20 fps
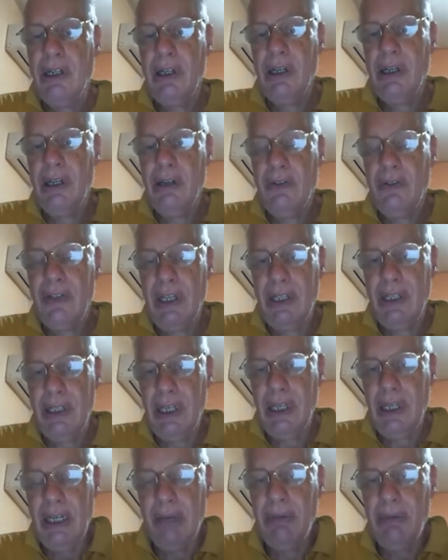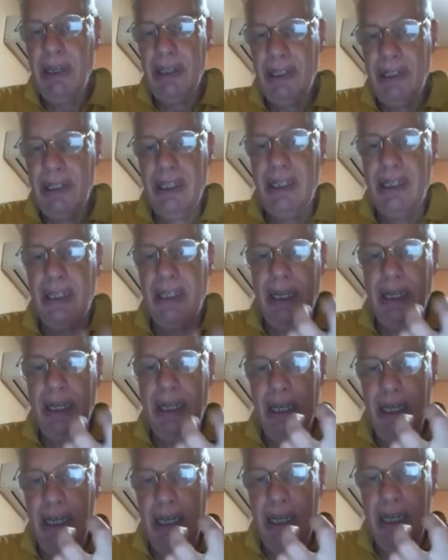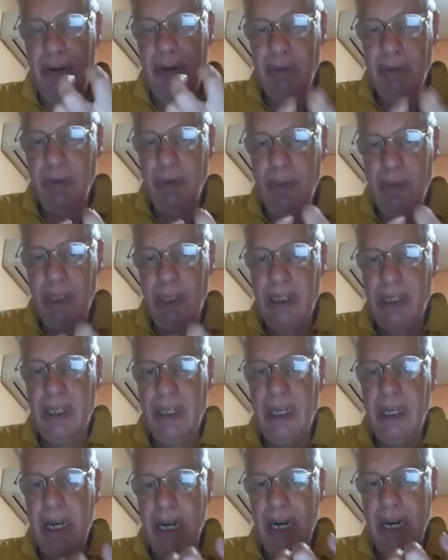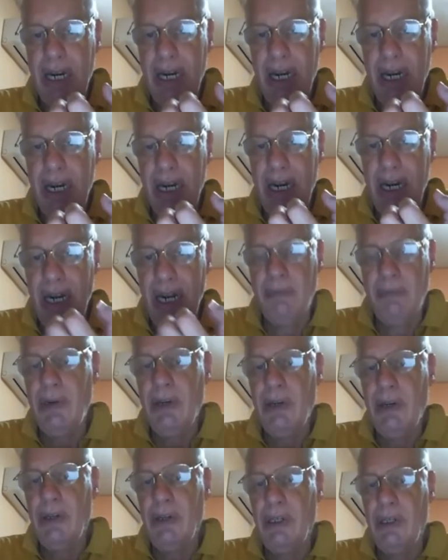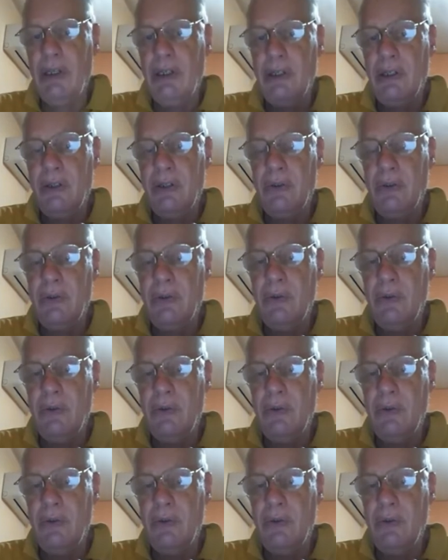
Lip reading: of size n, namely a rainbow set not belonging to